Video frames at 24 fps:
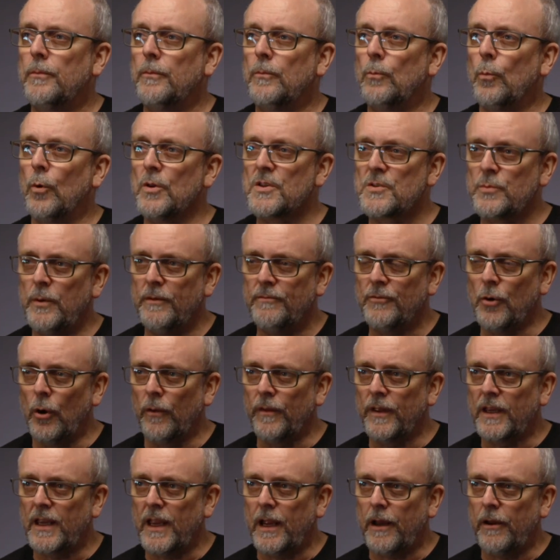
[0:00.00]
Once we've
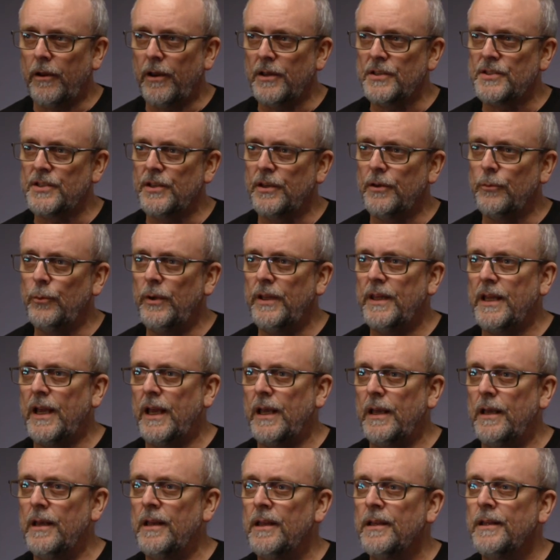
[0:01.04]
got the character, we
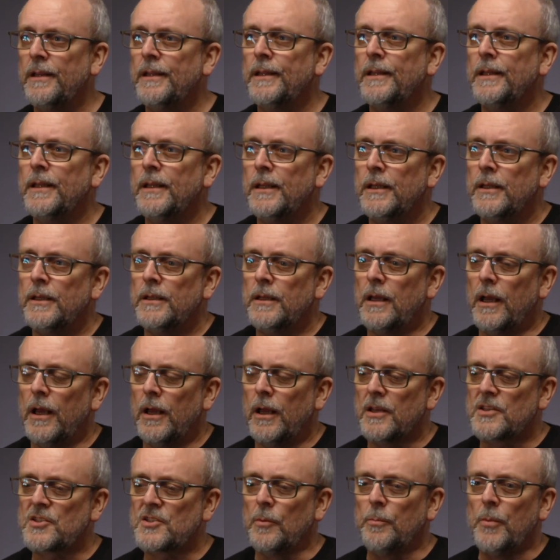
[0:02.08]
then
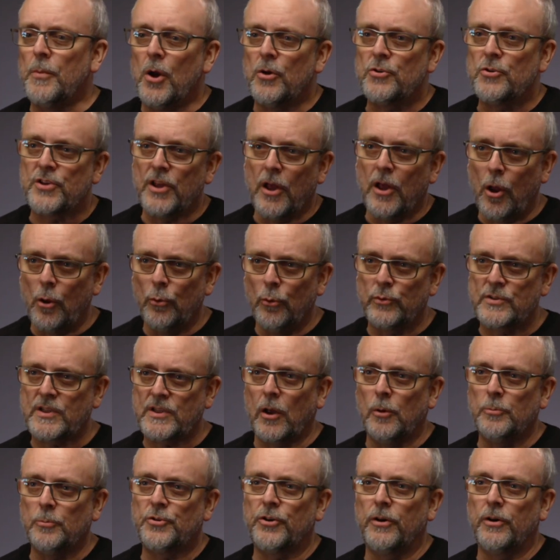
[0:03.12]
submerge the whole
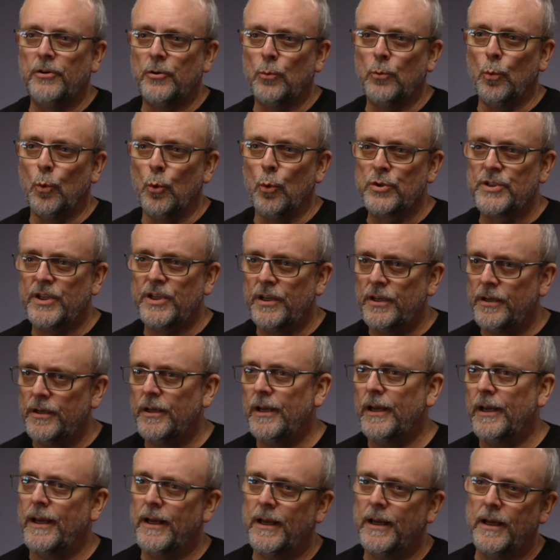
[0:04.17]
sculpture underwater,
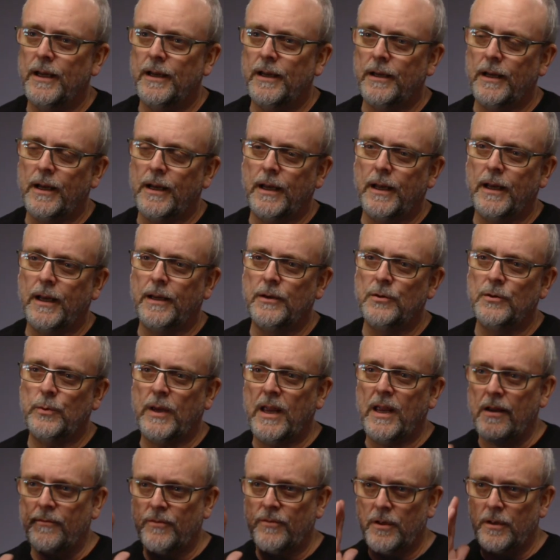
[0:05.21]
and
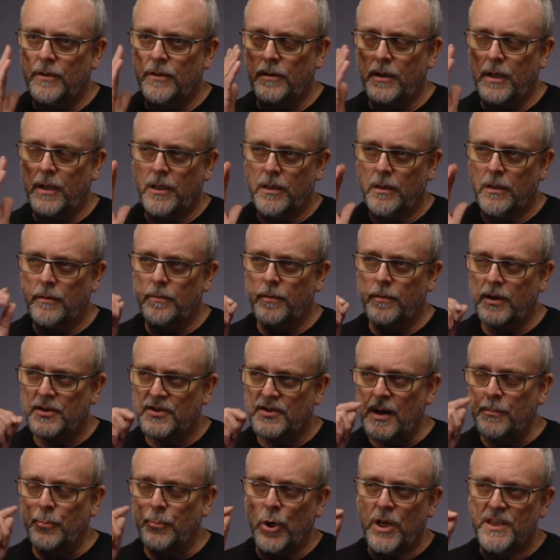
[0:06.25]
we have a
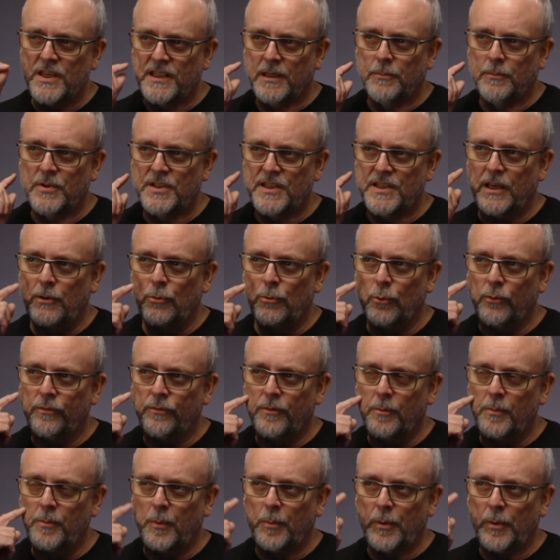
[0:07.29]
separating material
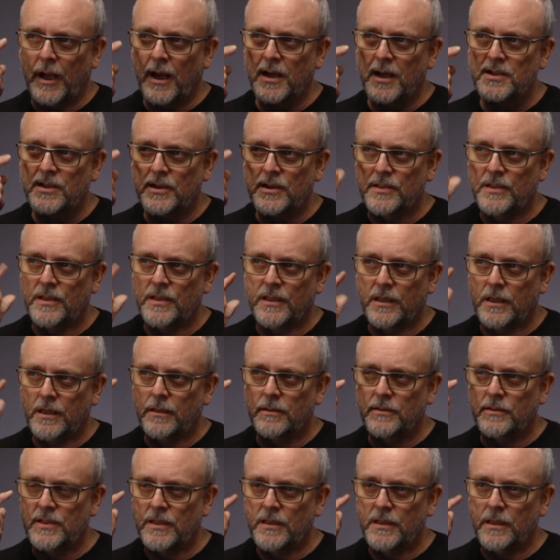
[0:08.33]
from the plaster to
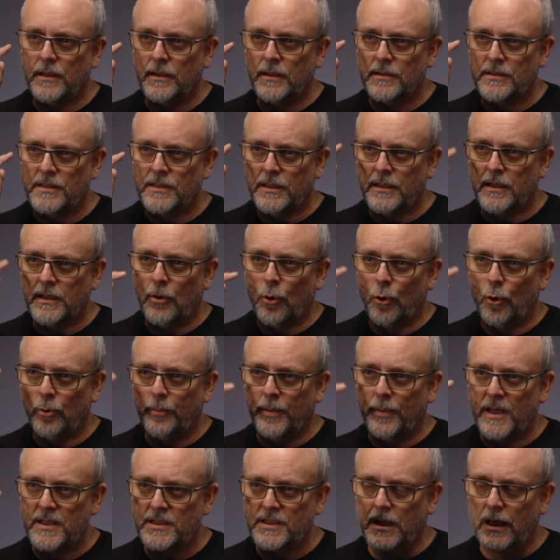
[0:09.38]
the
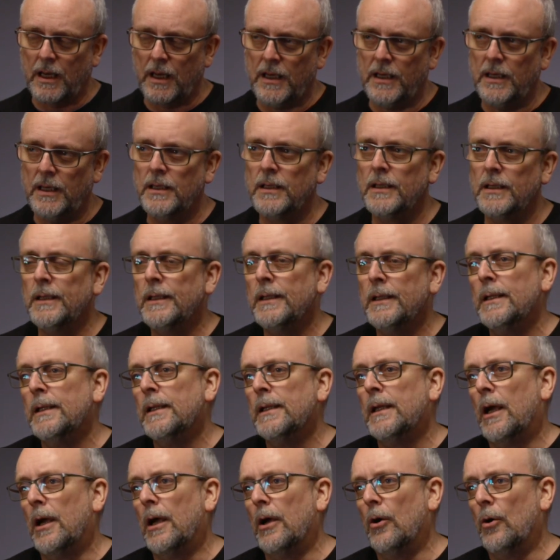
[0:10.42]
oil-based clay
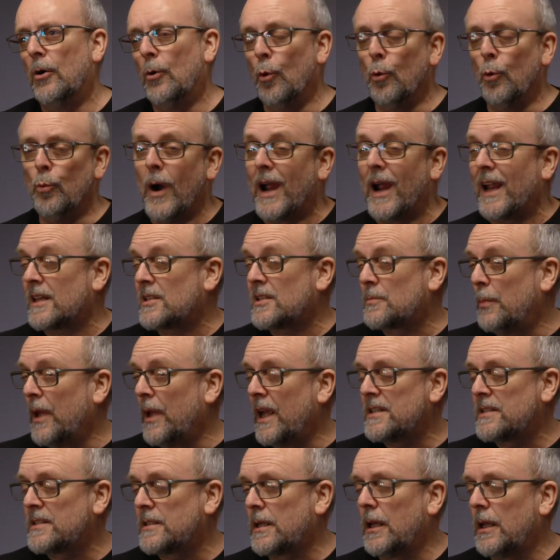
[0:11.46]
or
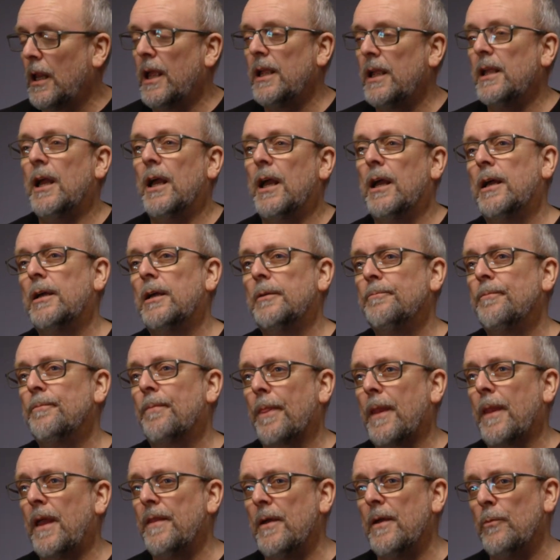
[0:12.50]
wax-based clay, and
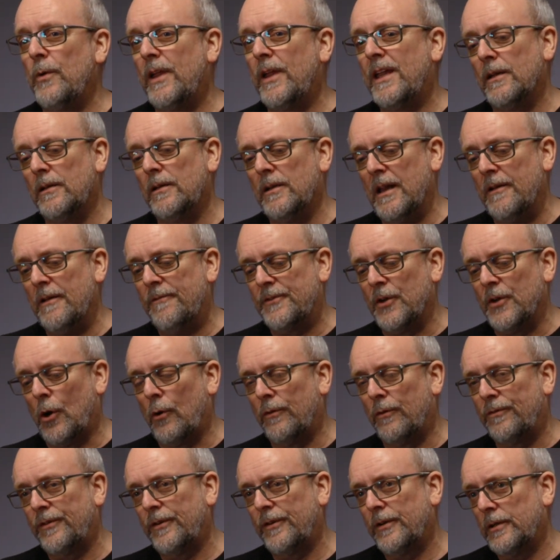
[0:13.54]
then we can lift
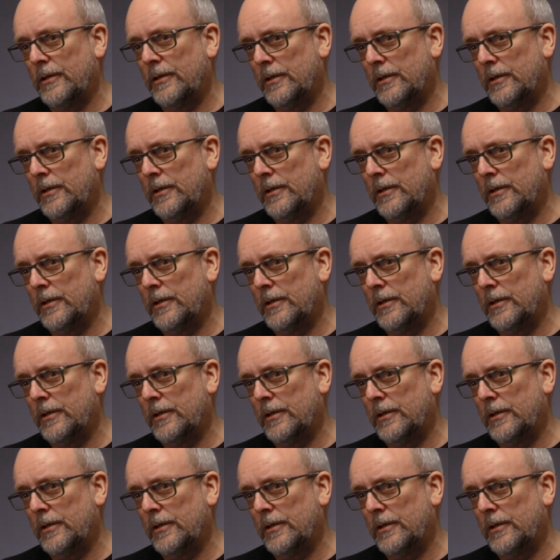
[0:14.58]
off